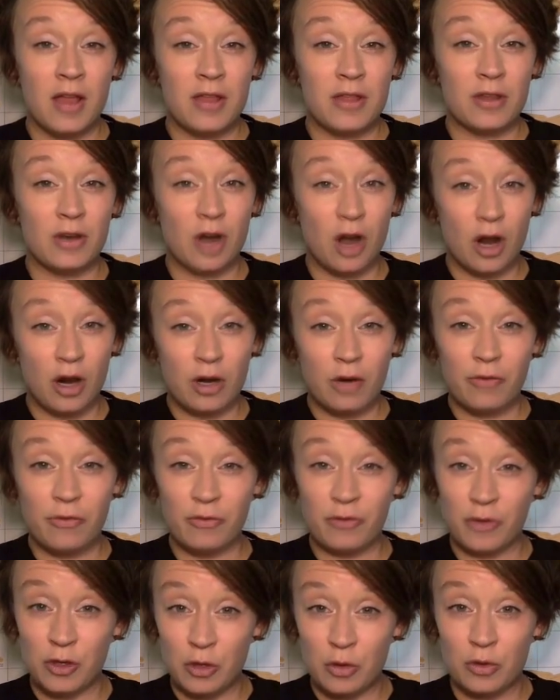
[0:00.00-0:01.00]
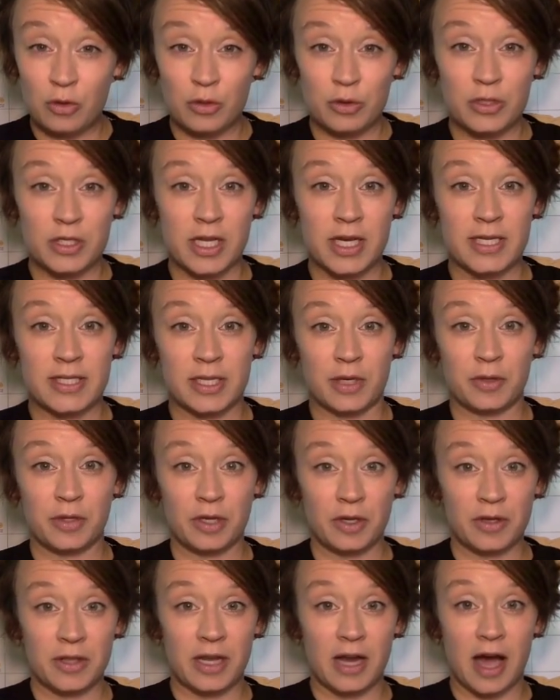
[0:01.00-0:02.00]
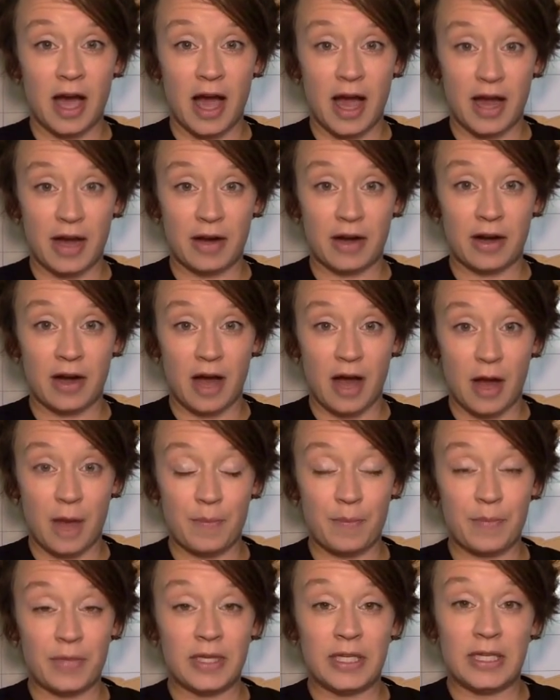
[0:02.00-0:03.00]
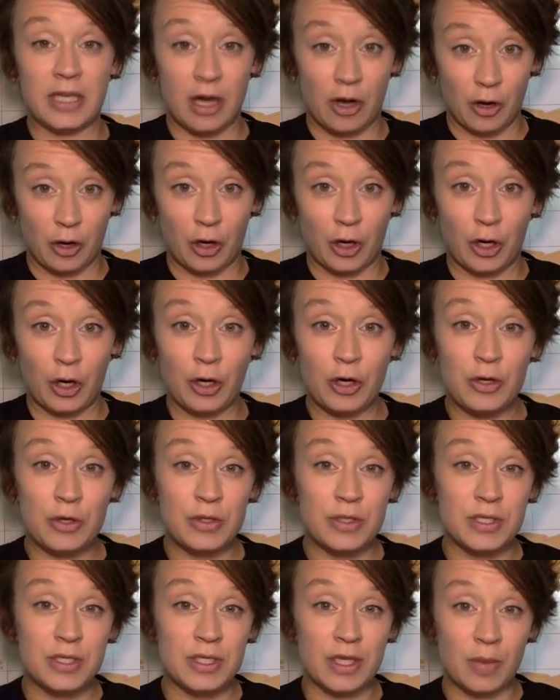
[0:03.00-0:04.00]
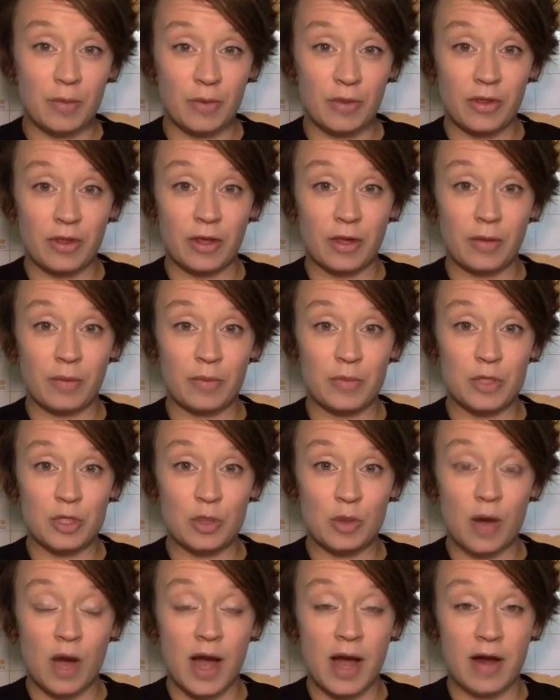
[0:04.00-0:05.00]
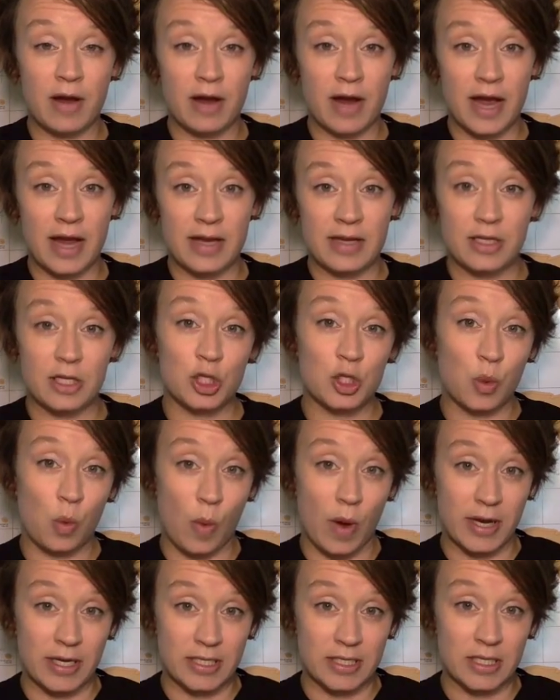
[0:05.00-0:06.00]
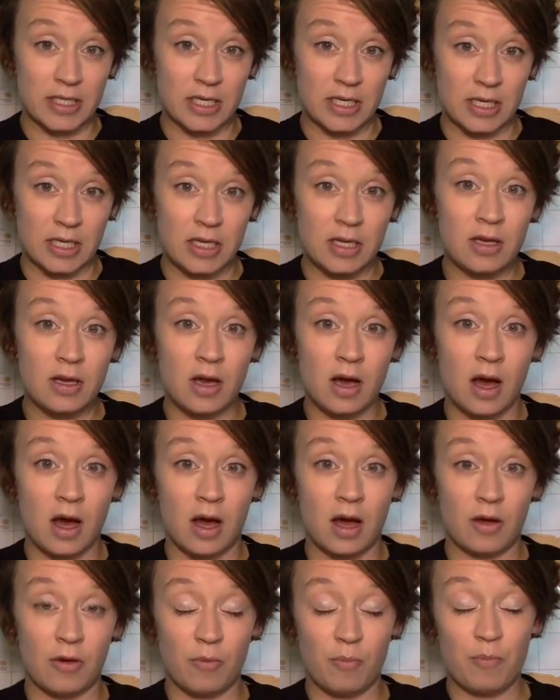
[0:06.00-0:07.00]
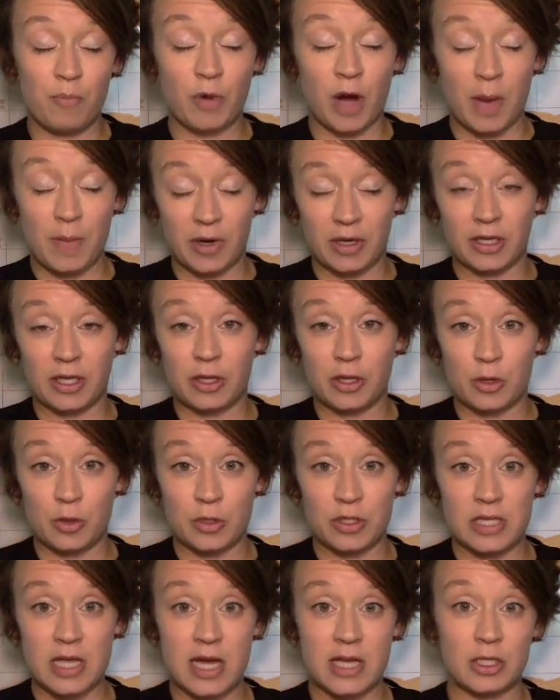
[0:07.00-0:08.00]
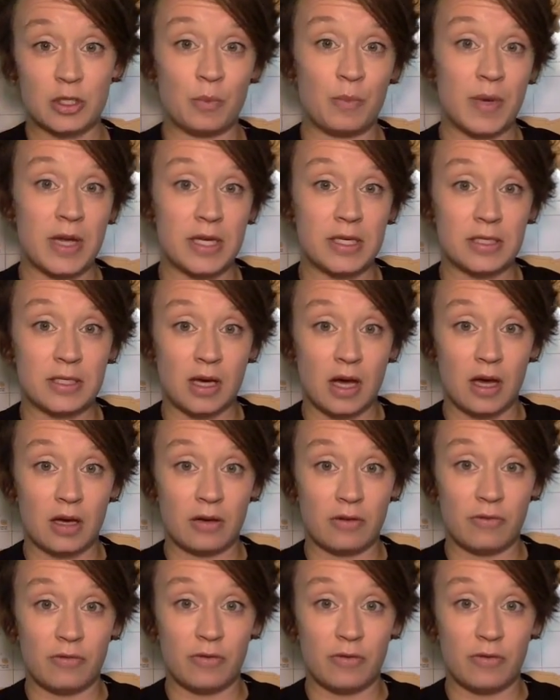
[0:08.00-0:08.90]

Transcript: There are a few cruise lines out there that hire younger. Some of them do hire at 20. Primarily those lines are based out of